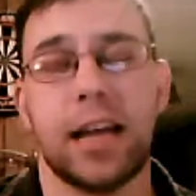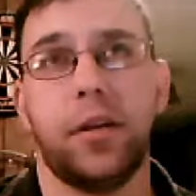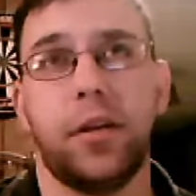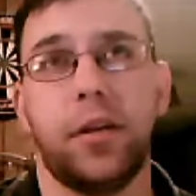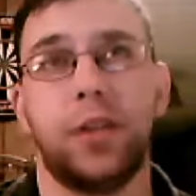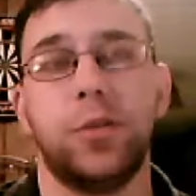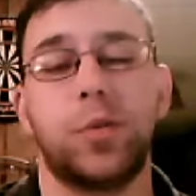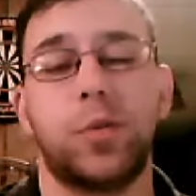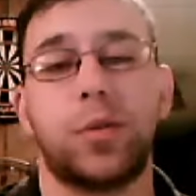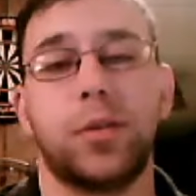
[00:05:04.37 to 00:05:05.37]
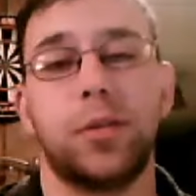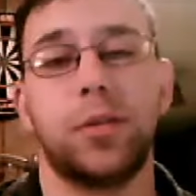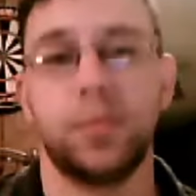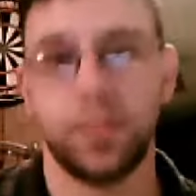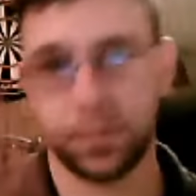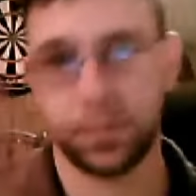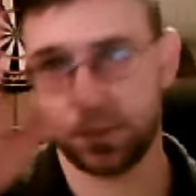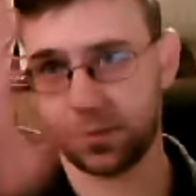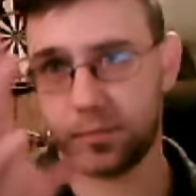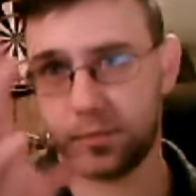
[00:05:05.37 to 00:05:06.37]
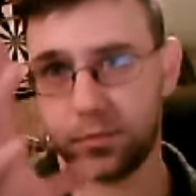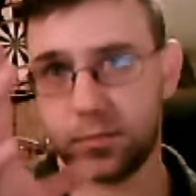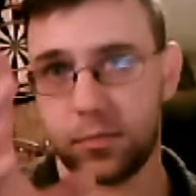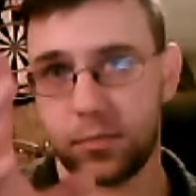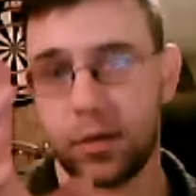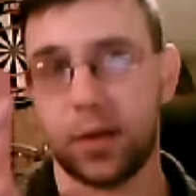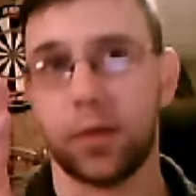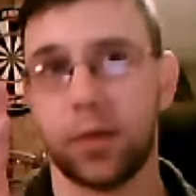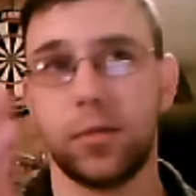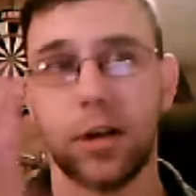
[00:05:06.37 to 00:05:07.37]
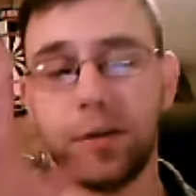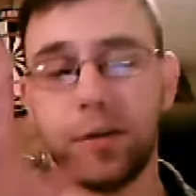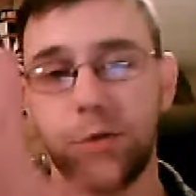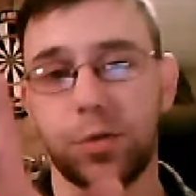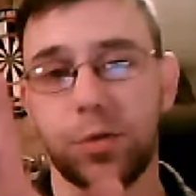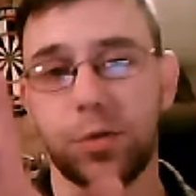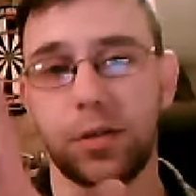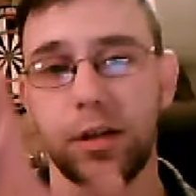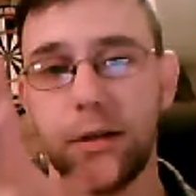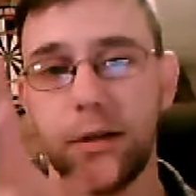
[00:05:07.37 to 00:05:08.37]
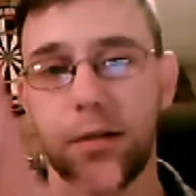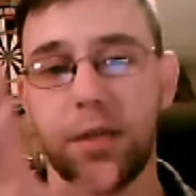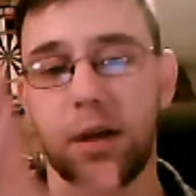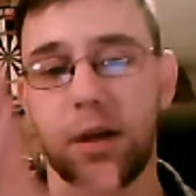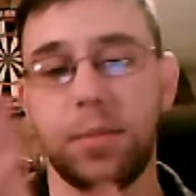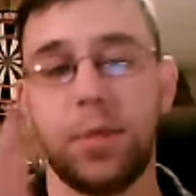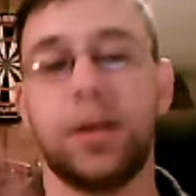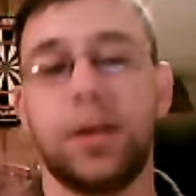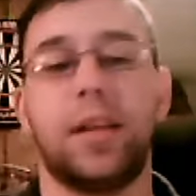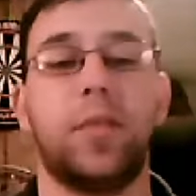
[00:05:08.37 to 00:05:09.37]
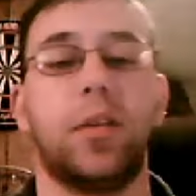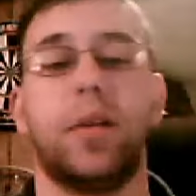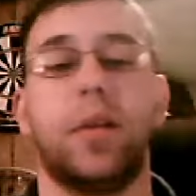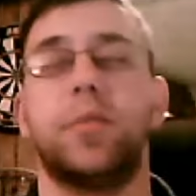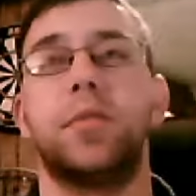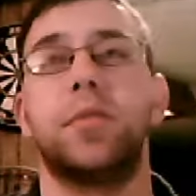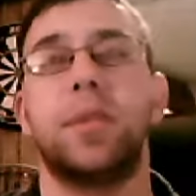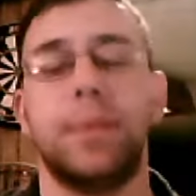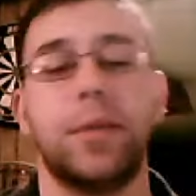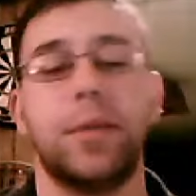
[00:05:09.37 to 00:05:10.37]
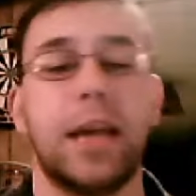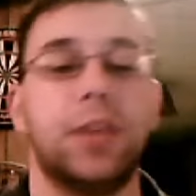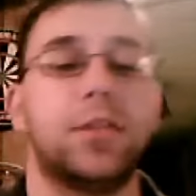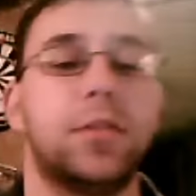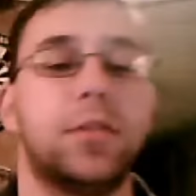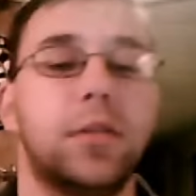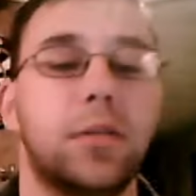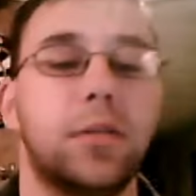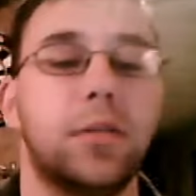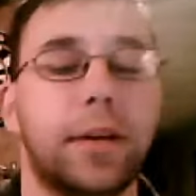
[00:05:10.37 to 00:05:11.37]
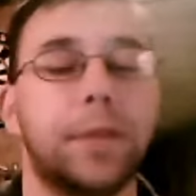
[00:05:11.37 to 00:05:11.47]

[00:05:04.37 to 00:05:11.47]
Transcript: a neutral, a neutral therapeutic level of communication. Okay.